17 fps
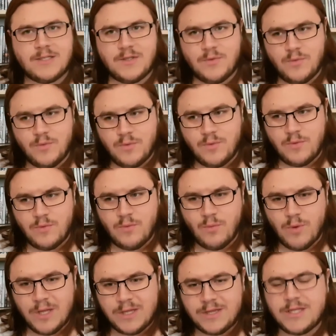But
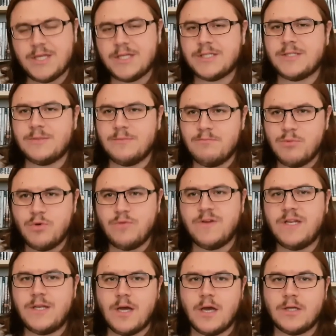what
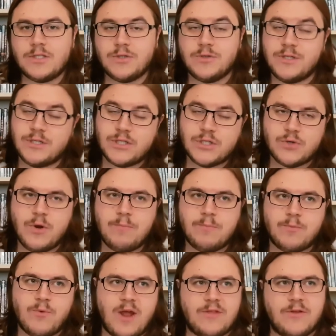this movie does, or
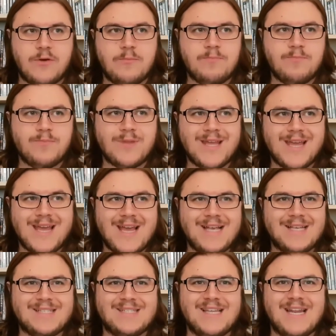the script rather,
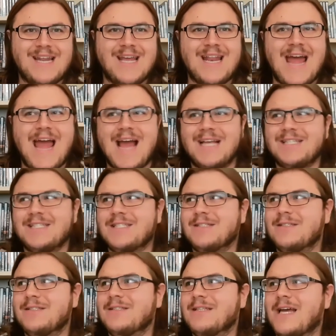is that it
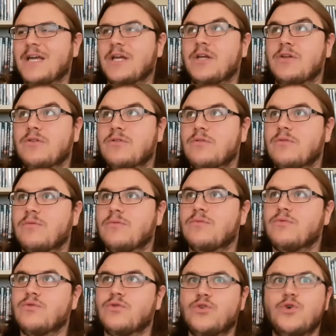has like
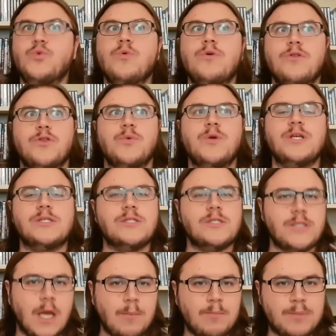two or
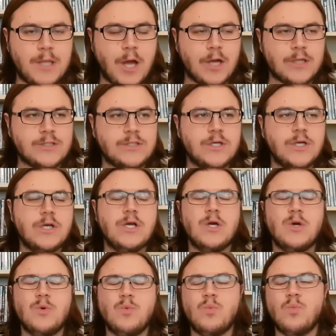three
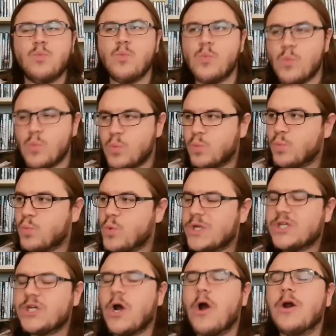subplots
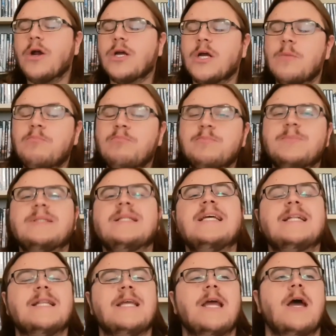which are
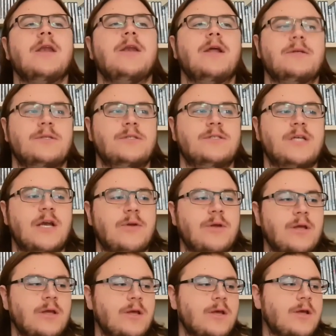completely
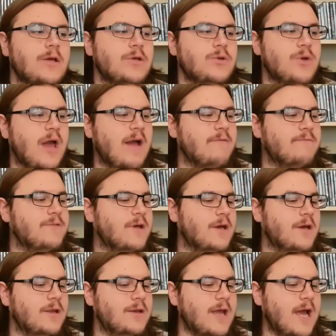unnecessary.
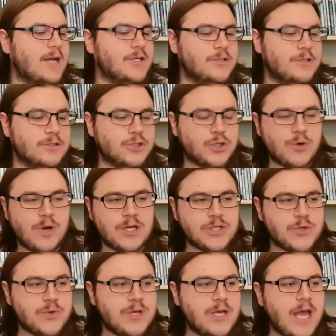You have the
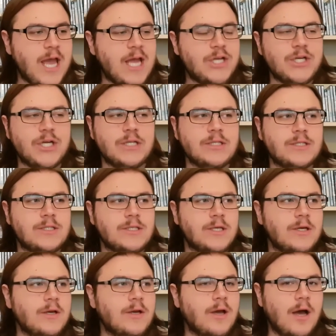National Treasury
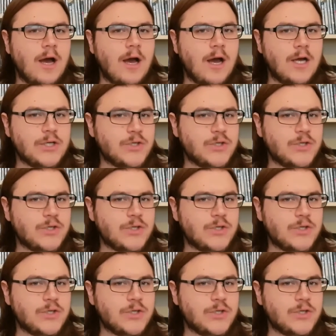agent